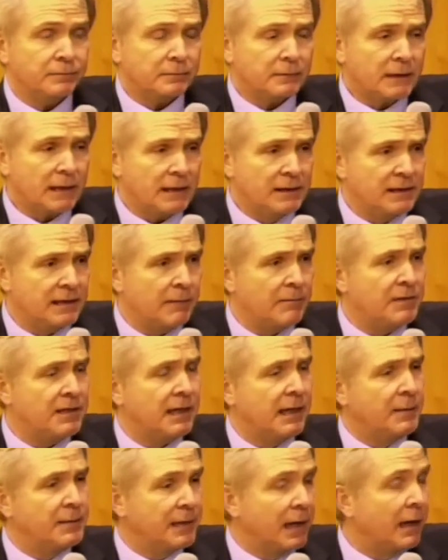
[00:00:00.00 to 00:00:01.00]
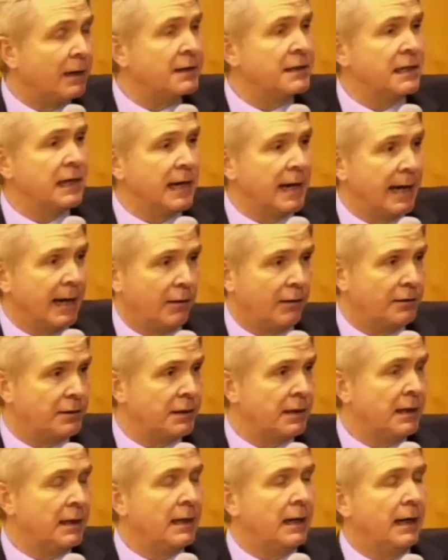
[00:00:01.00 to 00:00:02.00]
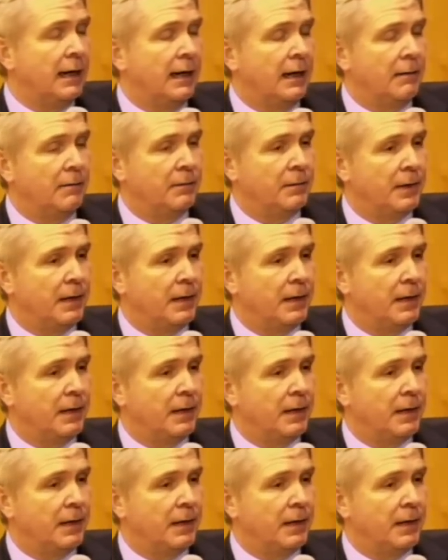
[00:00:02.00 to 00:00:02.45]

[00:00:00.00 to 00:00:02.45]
sometimes aren't allowed. Um,